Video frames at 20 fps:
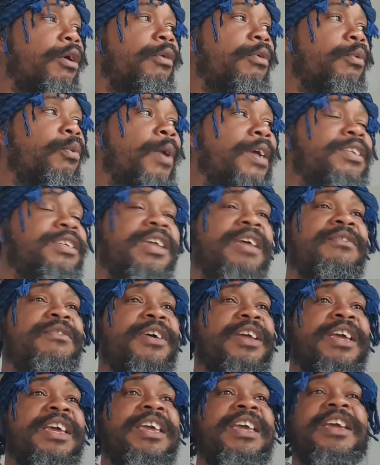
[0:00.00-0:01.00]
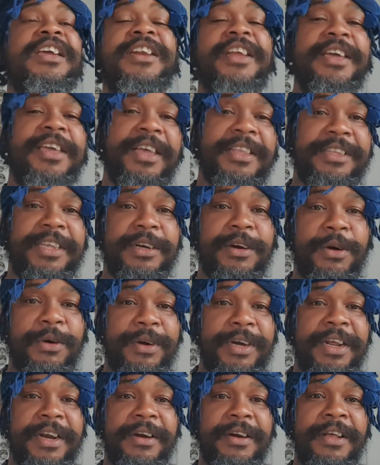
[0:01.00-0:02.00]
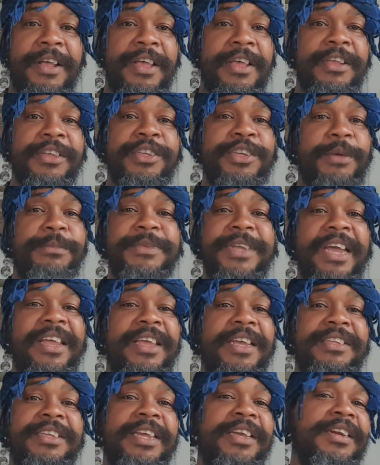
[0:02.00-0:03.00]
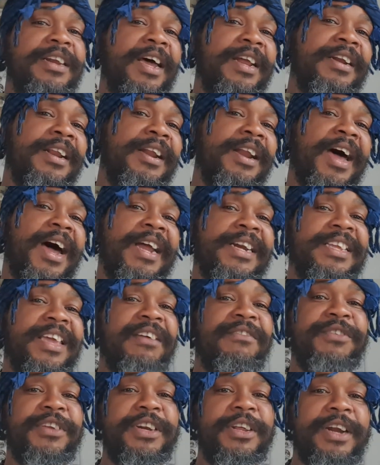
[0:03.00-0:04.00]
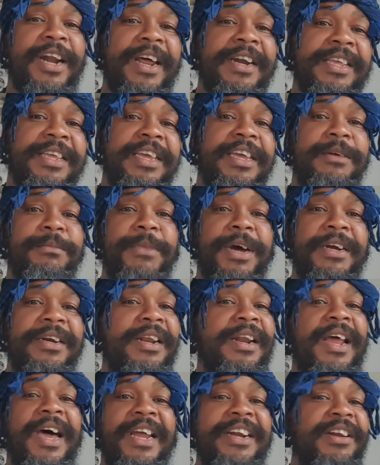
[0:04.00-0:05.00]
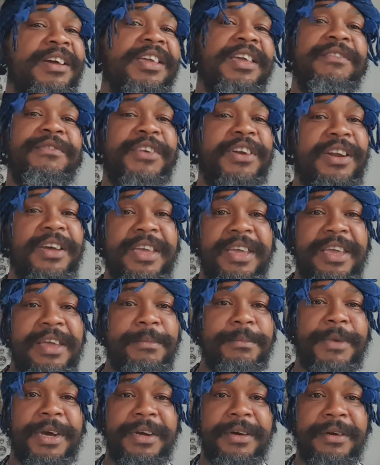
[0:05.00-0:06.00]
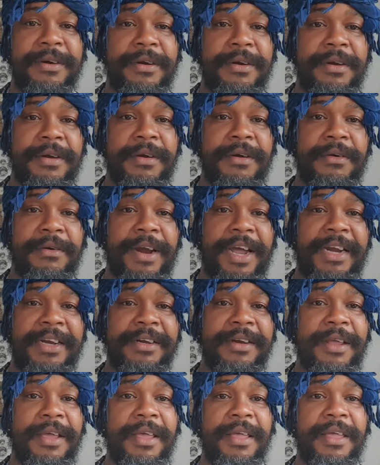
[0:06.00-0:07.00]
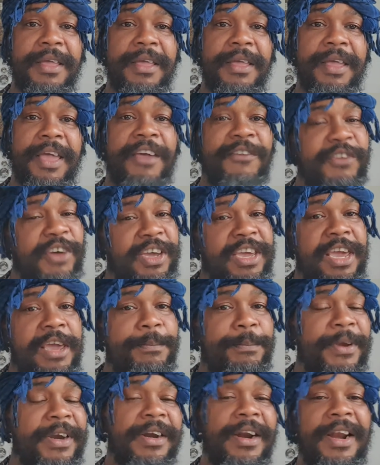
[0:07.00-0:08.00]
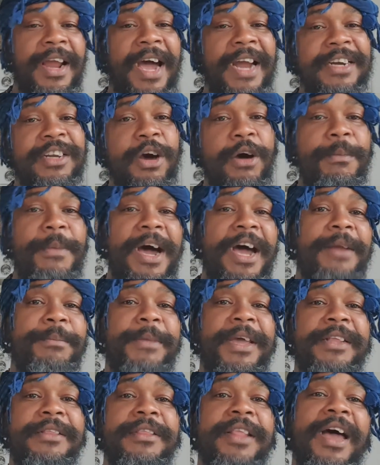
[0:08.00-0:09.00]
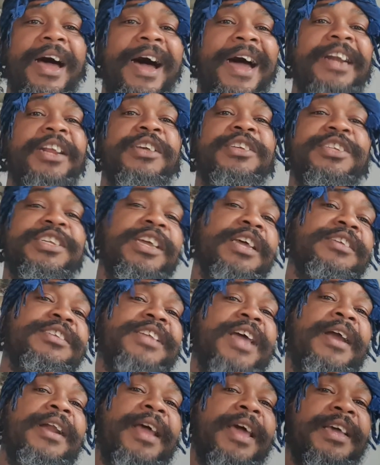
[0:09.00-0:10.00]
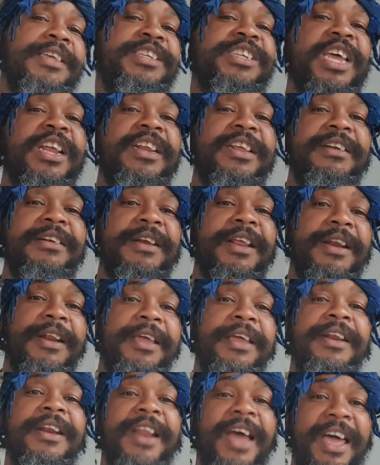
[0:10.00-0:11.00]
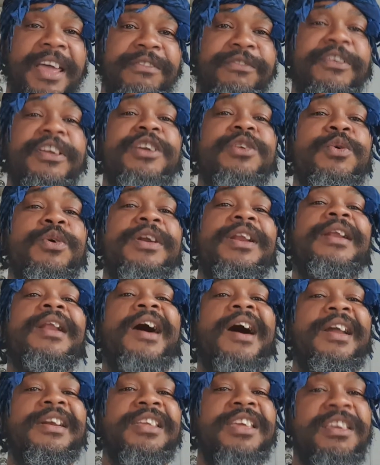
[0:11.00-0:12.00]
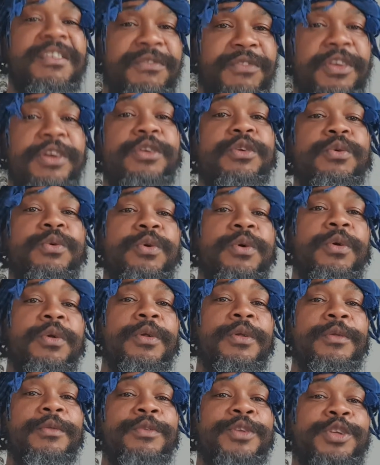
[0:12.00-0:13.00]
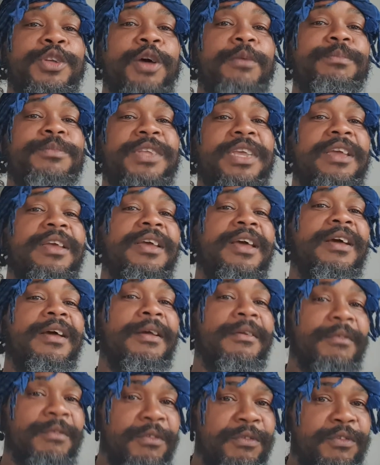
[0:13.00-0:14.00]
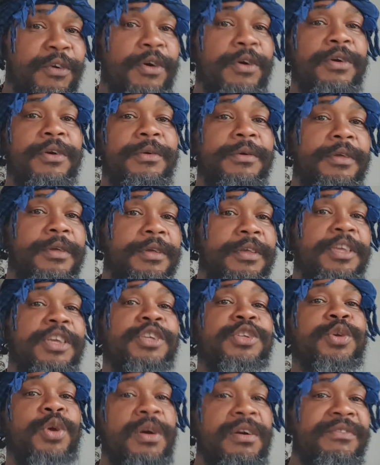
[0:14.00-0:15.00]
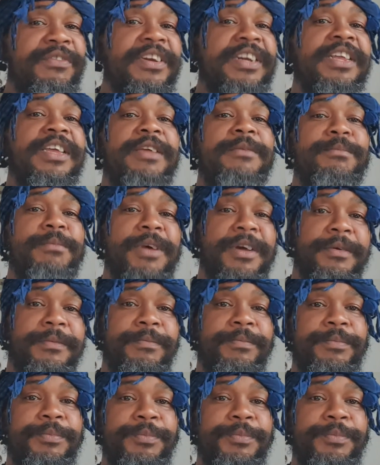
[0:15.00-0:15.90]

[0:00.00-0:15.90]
whatsoever gain you're getting out there. Sometimes you think that the Lord giving you that gain, man. The Lord not giving a gain, man. Right? If you're keeping the Lord commandment and you see you start excelling in life, you know the Lord giving you something for you serving him, man.